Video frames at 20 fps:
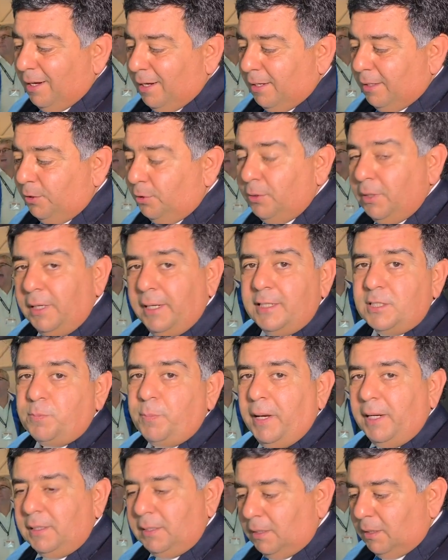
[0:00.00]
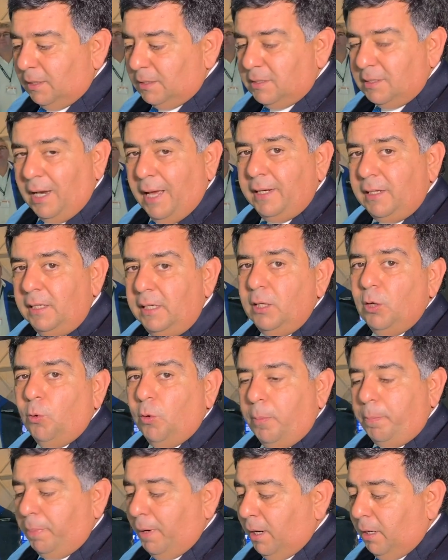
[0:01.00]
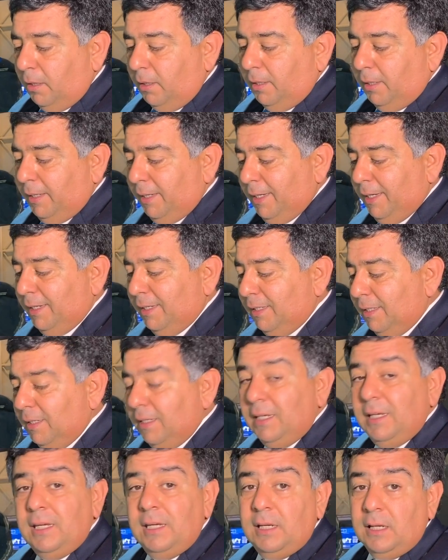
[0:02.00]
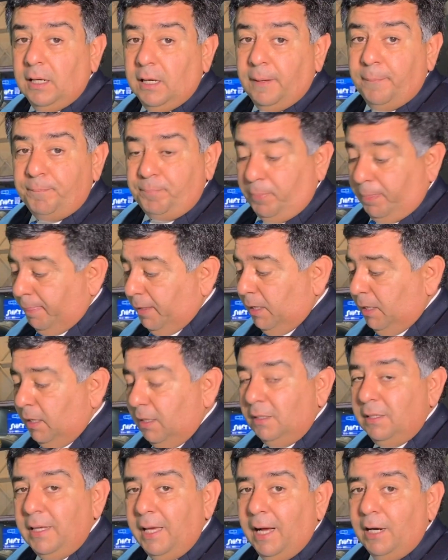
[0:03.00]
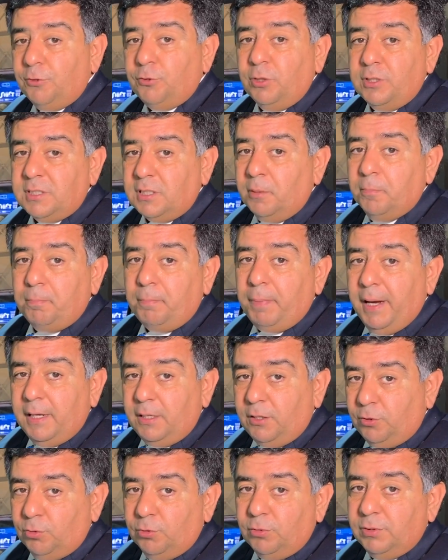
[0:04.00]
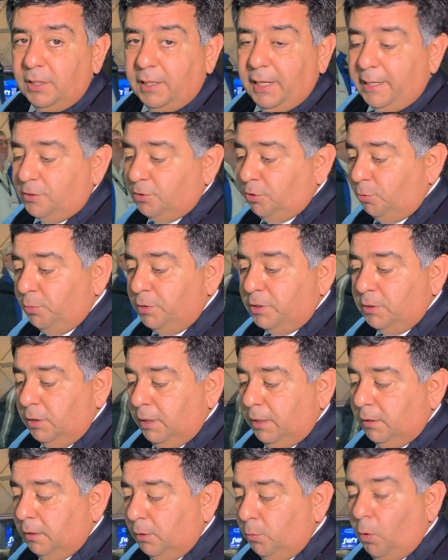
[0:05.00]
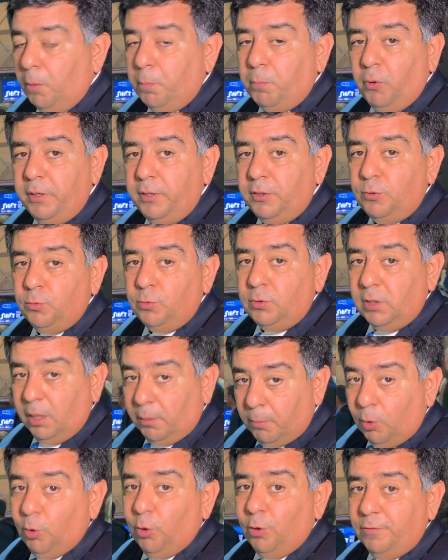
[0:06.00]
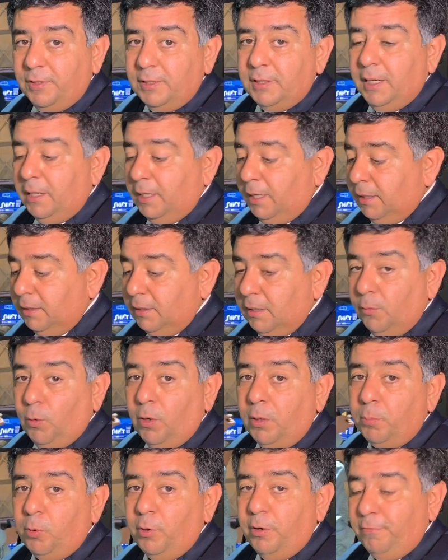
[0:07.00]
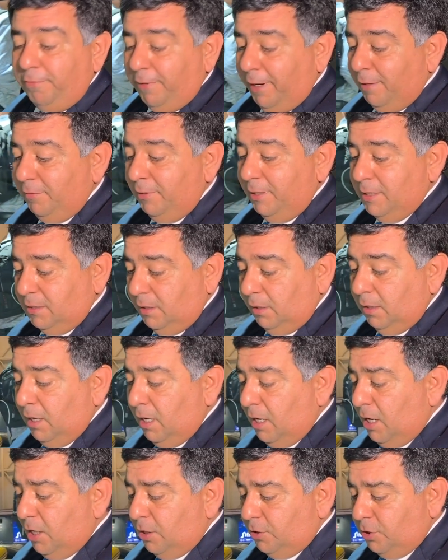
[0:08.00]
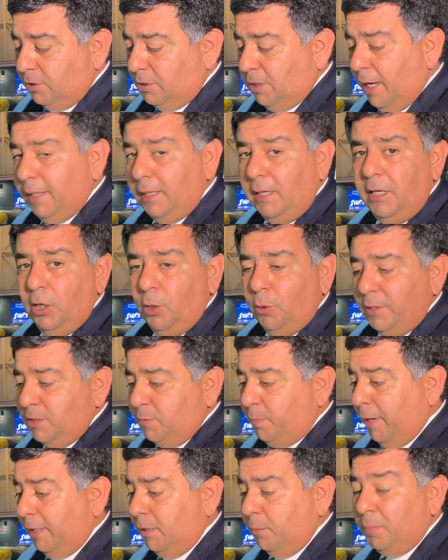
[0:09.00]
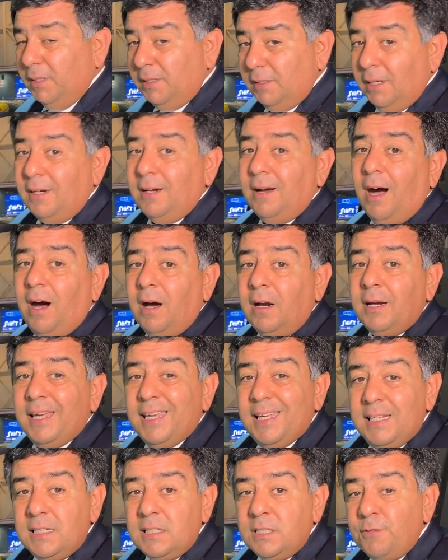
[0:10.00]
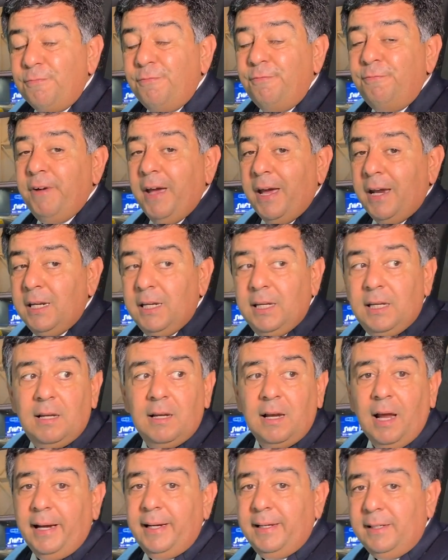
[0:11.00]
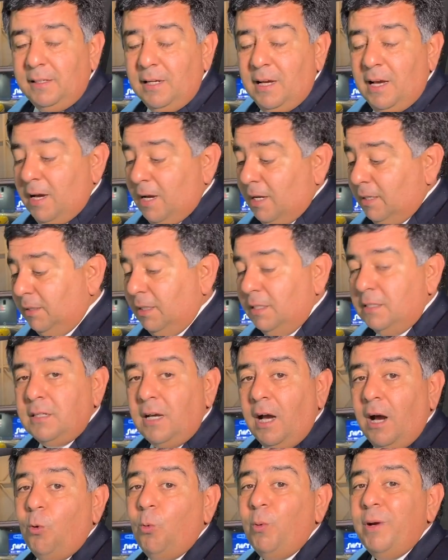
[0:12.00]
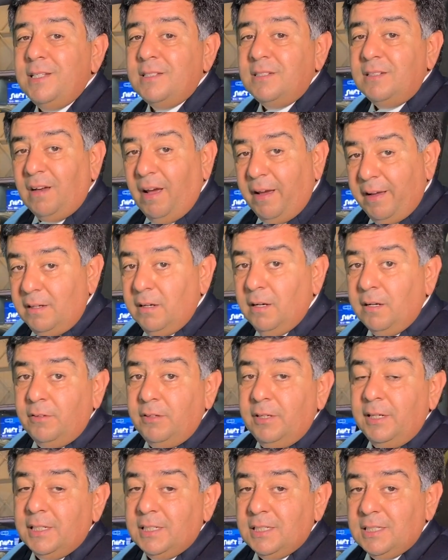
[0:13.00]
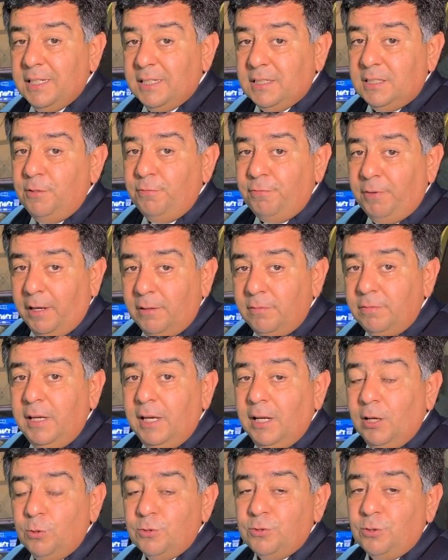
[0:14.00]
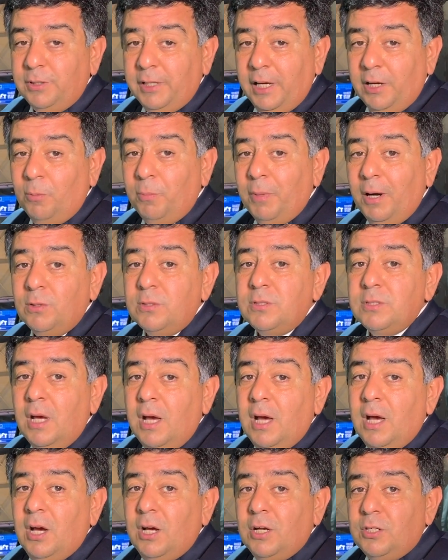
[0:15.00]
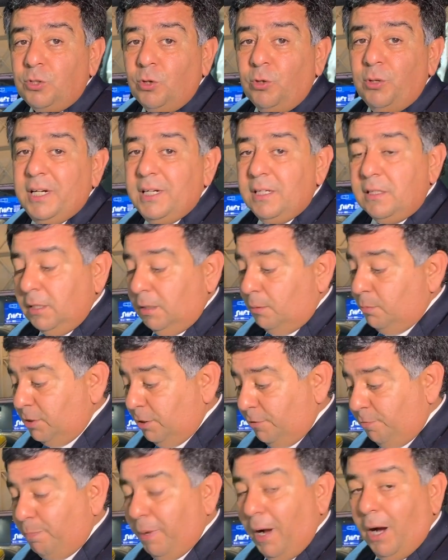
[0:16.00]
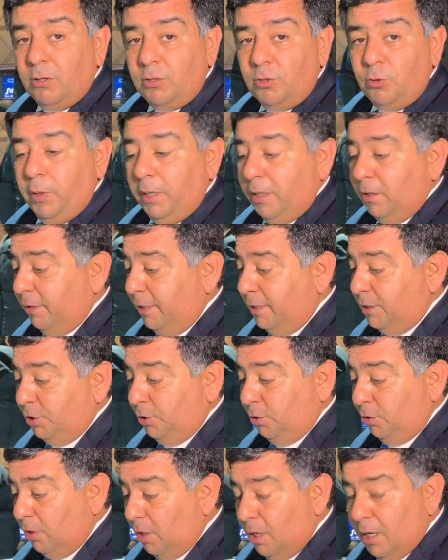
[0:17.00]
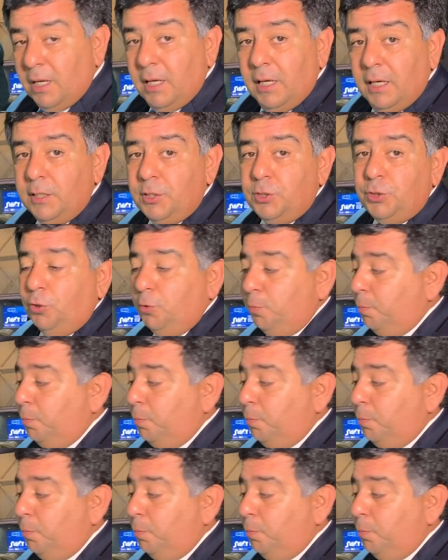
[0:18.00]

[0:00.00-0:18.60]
you can expect slightly lower power in the Altroz compared to the Nexon, which and the 1.2 turbo over there and the 1.5 diesel. So slightly lower spec, but the car is very light. This car weighs 965 kilos or thereabouts. So in terms of power to weight ratio, it should